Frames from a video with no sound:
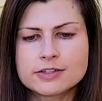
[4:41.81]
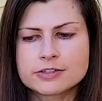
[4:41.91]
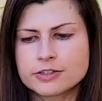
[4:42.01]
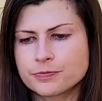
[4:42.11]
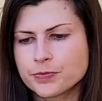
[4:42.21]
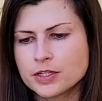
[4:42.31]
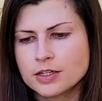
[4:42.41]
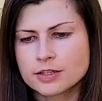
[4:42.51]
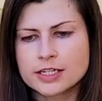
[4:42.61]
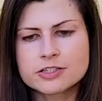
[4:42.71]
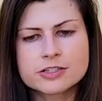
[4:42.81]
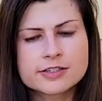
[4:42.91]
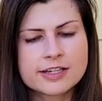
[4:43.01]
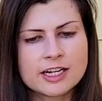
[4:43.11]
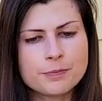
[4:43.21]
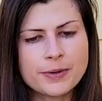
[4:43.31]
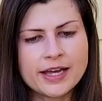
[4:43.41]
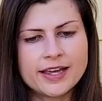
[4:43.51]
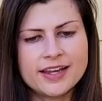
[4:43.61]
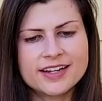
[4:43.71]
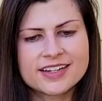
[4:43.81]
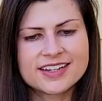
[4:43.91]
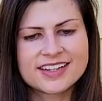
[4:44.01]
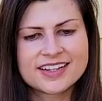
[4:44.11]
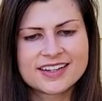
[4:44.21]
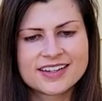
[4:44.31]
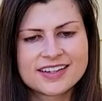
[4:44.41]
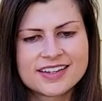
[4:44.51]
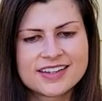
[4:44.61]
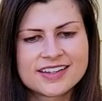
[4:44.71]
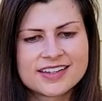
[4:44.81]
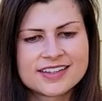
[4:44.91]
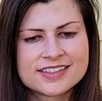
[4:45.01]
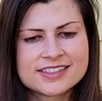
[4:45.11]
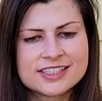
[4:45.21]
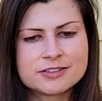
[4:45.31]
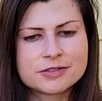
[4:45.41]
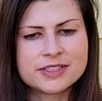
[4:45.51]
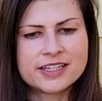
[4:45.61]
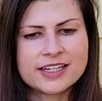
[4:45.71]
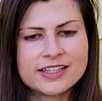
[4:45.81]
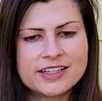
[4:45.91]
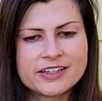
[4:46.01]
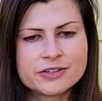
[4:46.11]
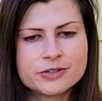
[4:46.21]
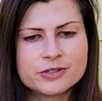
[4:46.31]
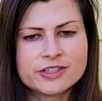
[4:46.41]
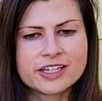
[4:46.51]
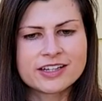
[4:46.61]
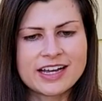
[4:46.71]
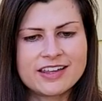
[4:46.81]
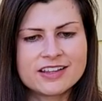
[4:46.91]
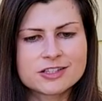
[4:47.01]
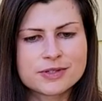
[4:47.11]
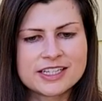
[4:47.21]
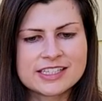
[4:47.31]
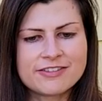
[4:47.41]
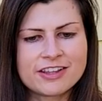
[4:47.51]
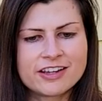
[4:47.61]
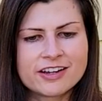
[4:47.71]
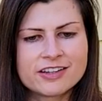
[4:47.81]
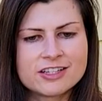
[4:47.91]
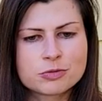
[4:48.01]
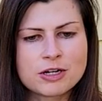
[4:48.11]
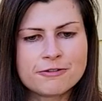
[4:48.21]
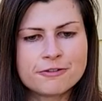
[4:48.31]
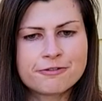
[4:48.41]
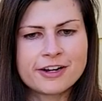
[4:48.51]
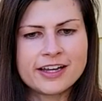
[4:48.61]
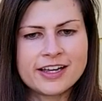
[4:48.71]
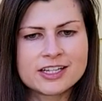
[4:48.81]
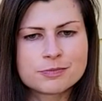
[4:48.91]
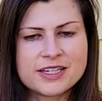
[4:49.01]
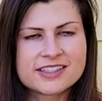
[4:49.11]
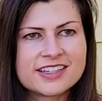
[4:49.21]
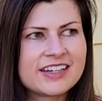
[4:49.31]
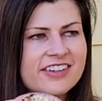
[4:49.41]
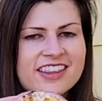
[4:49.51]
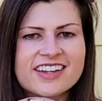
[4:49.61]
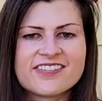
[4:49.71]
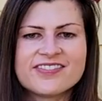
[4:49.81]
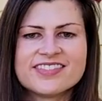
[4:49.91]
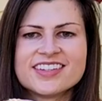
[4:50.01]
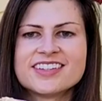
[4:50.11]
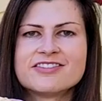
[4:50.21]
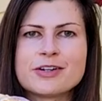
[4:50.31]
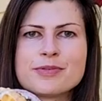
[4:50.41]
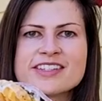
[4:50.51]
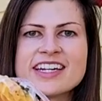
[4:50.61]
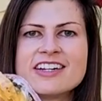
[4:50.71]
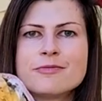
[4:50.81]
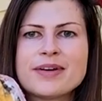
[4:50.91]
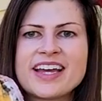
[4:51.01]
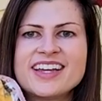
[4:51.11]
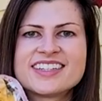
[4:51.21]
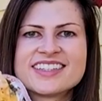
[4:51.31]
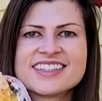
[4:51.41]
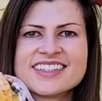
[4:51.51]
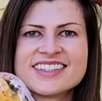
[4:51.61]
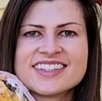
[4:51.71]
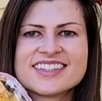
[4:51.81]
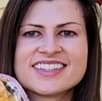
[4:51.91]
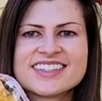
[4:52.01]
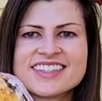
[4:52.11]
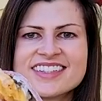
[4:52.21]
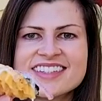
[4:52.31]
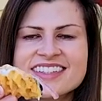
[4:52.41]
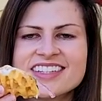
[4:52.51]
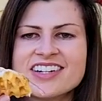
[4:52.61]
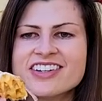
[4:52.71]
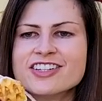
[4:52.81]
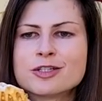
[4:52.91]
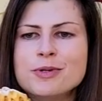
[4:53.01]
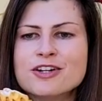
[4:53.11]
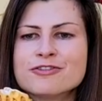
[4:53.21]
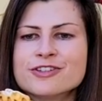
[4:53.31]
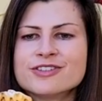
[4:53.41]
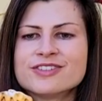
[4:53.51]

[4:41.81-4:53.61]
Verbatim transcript: So let's just get a bite see what we got here. Ooh, look at, I think this one has everything on it. This waffle fry has basically everything representative bite. Oh, it looks beautiful.